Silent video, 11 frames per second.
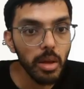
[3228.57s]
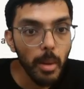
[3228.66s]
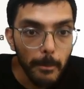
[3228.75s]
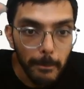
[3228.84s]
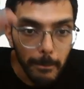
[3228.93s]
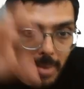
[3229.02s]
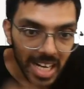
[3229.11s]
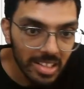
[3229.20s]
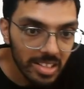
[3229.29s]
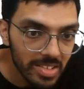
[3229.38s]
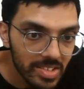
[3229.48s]

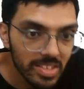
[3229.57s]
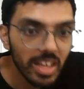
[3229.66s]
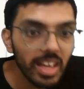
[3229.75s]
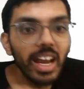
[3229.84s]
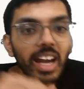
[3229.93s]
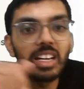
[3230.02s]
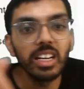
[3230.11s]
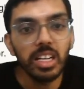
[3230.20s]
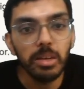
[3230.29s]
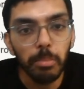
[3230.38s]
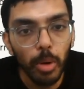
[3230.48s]
melts and
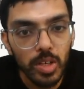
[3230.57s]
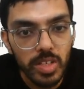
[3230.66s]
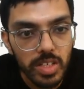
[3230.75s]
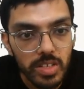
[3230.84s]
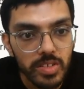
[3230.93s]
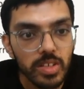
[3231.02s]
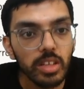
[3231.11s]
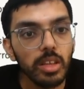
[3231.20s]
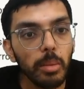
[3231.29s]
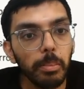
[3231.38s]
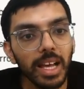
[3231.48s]
deposits the
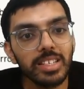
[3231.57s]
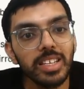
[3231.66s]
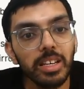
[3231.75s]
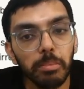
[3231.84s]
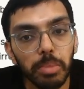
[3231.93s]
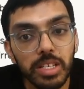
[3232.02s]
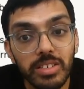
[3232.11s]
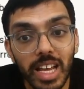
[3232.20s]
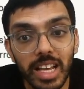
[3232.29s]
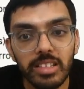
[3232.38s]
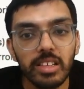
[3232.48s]
plastic
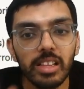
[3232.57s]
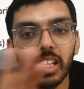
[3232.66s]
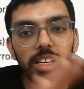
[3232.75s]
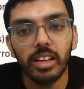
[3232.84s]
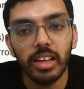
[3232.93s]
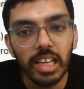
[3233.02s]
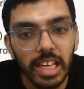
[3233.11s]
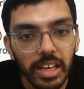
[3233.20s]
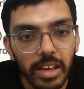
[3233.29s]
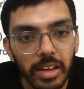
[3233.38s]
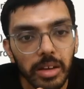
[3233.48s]
precisely
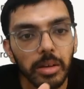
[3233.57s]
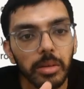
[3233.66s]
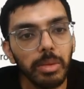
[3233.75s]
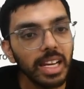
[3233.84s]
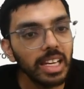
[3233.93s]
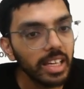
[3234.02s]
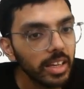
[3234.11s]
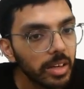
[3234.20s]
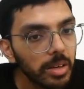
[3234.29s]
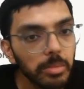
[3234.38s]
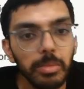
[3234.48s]
layer by layer
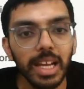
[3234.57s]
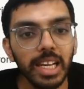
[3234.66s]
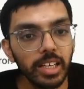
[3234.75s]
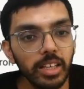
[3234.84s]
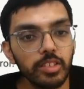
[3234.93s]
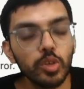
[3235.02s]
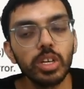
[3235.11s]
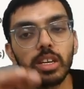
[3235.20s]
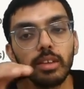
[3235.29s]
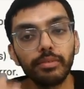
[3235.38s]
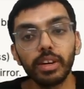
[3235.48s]
by layer. So
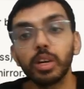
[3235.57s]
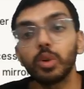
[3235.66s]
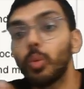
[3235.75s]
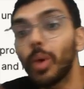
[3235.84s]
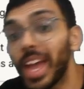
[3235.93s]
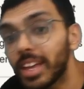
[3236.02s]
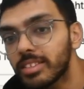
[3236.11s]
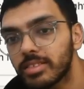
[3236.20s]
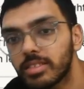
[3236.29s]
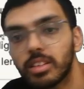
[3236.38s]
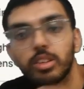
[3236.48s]
different
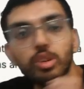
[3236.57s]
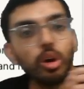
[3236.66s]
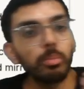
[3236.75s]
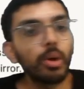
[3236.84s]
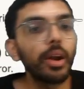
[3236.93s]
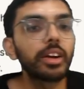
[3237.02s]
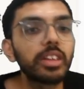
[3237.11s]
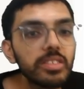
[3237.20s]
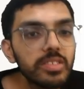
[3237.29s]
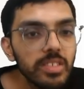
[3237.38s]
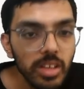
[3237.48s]
ways your product
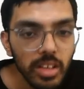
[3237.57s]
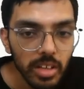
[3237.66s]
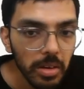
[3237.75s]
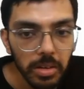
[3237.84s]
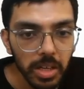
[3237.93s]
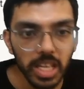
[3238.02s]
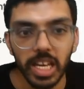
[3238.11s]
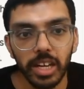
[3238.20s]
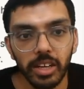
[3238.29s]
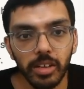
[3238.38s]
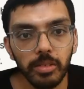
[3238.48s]
is
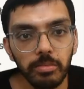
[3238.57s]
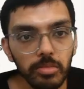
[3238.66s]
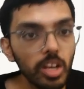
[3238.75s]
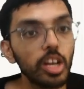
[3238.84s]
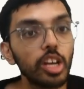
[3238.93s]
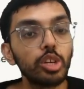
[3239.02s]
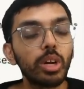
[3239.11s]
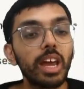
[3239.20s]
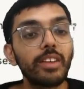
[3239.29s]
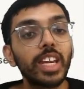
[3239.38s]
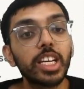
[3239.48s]
created. You can
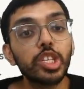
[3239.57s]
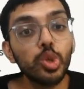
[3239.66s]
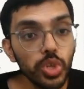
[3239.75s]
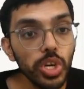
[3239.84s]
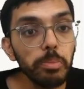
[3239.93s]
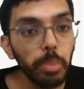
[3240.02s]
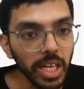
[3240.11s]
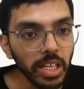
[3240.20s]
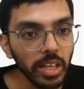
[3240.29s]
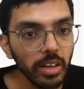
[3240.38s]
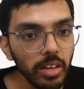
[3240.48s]
have an extrusion
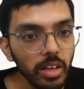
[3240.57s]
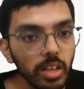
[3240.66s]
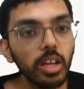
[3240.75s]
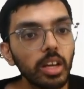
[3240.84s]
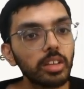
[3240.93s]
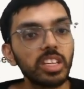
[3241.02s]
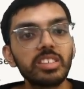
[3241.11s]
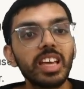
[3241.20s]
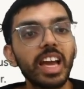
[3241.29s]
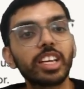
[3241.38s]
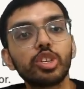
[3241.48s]
printer. This
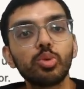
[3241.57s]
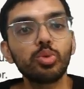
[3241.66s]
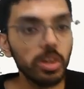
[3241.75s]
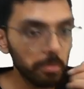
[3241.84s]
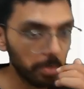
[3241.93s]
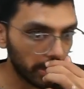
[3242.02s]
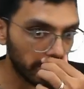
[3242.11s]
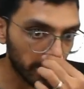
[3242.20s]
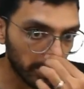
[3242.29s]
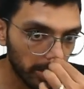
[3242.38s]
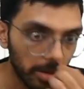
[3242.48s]
extrusion
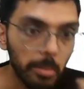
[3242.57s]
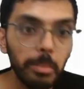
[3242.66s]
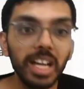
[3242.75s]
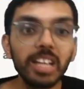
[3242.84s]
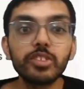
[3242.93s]
printer builds